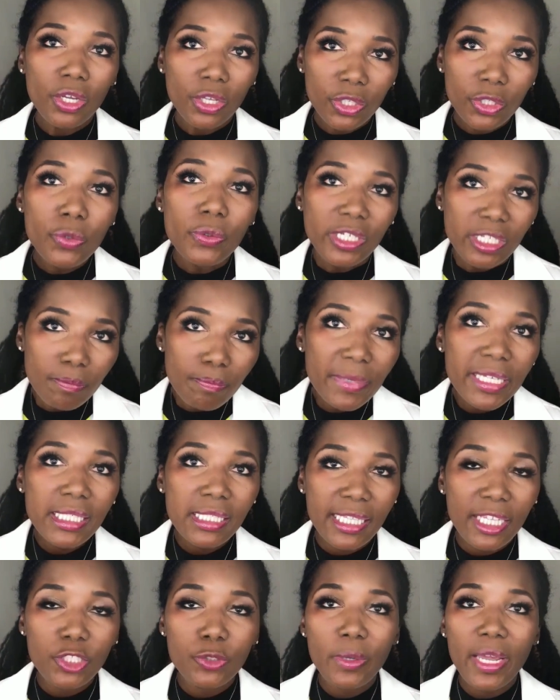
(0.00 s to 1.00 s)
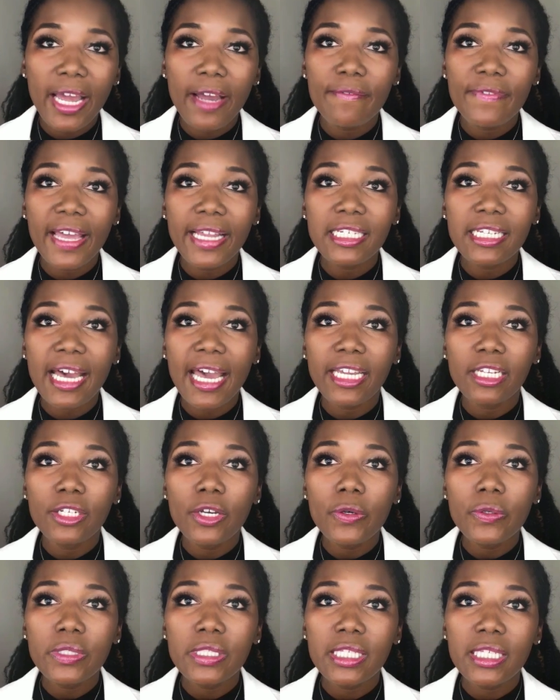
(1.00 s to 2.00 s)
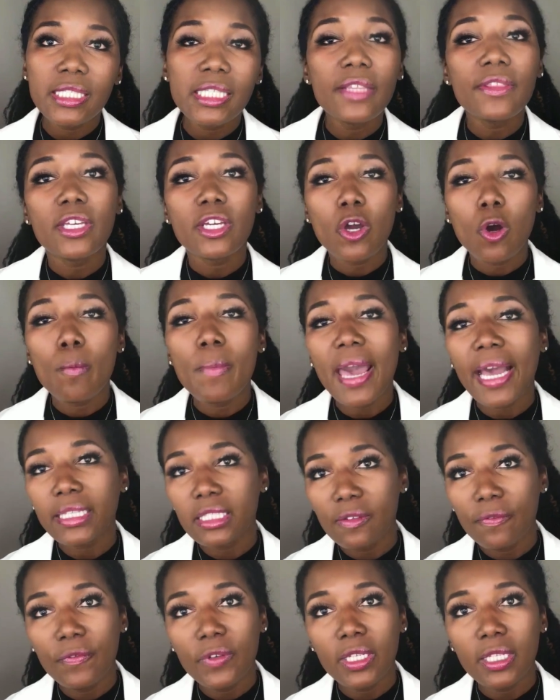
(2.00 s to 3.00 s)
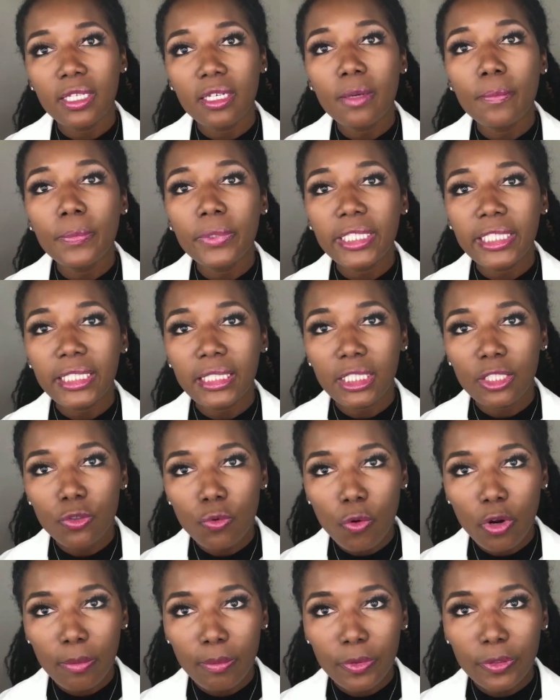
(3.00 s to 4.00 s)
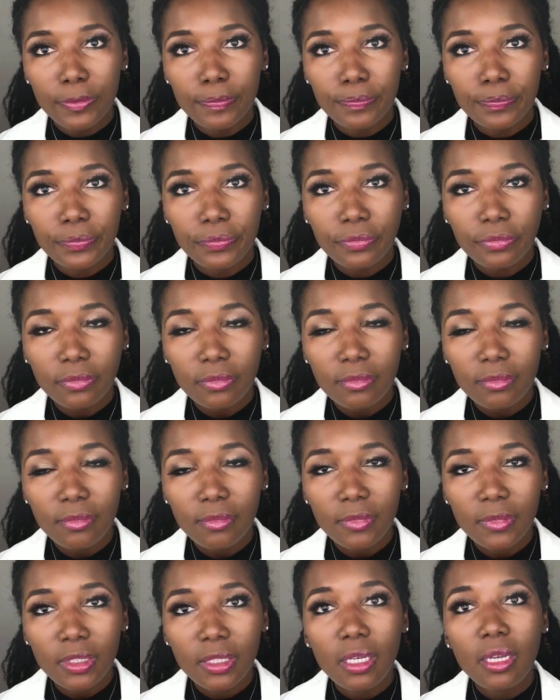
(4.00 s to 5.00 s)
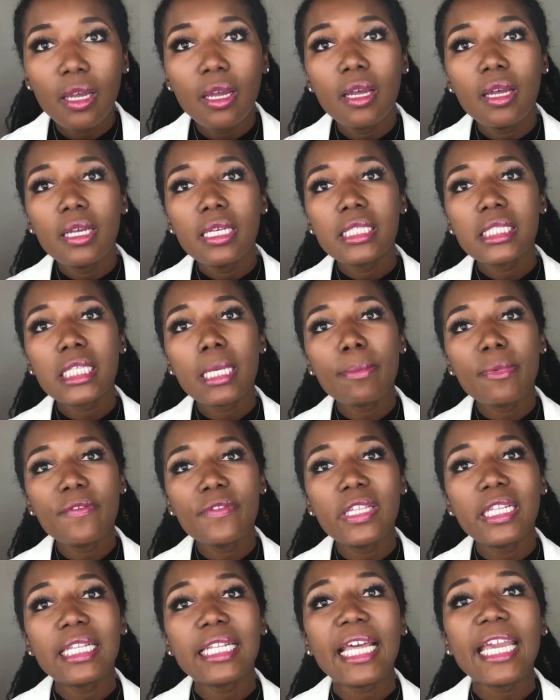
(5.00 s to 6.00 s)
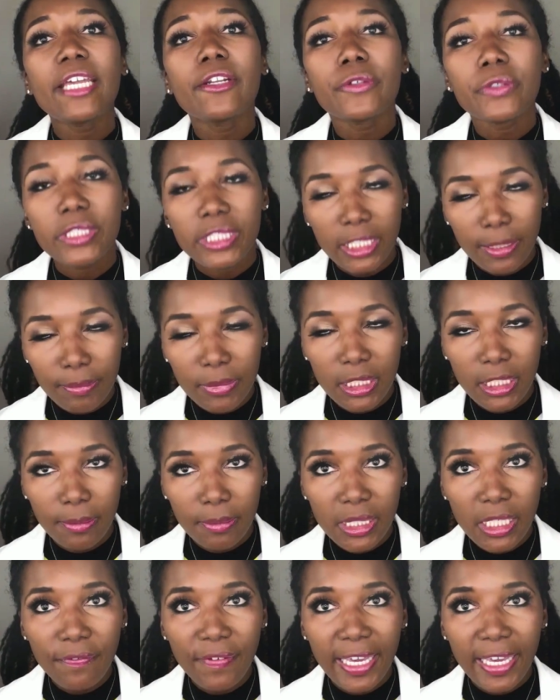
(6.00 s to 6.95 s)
you could miss that you have that diagnosis and then go back to feeling completely normal. Some of the later symptoms of